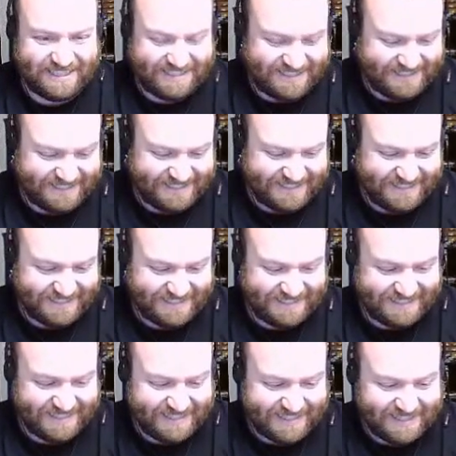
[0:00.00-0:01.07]

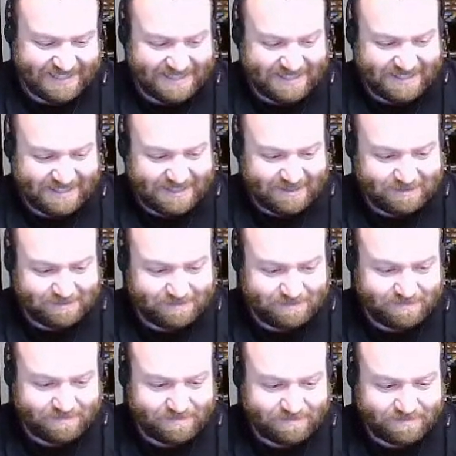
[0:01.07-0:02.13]

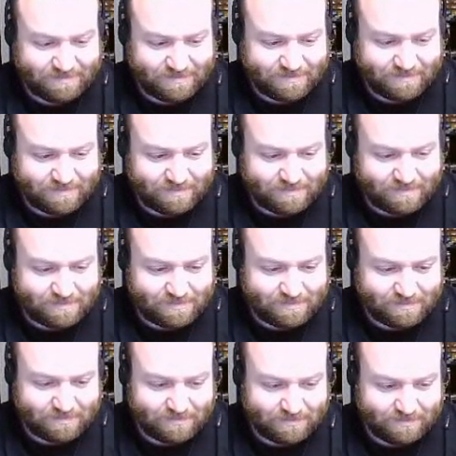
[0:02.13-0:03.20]

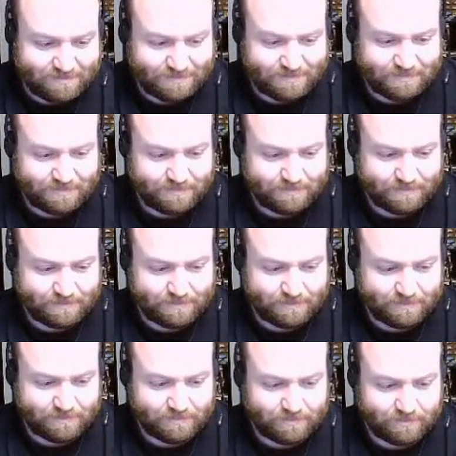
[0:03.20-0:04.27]

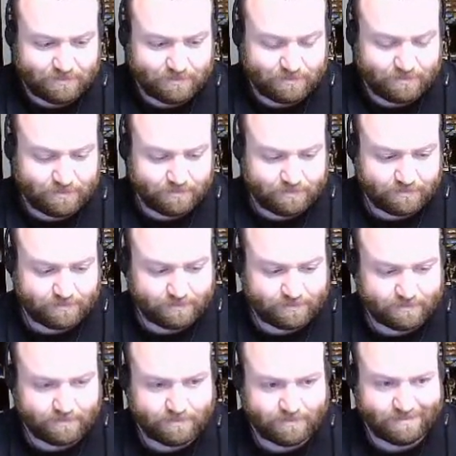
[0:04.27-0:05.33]

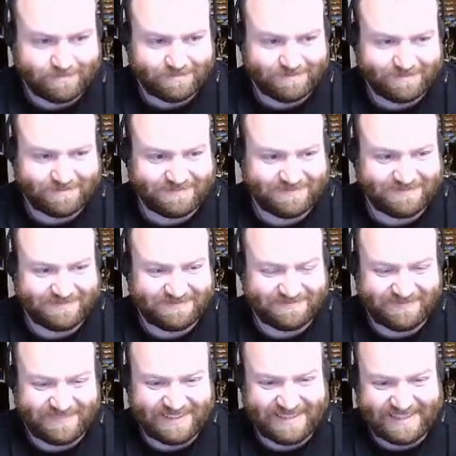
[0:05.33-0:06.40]

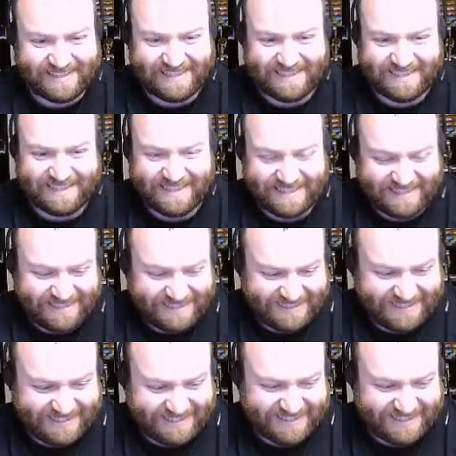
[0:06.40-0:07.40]
(not speaking)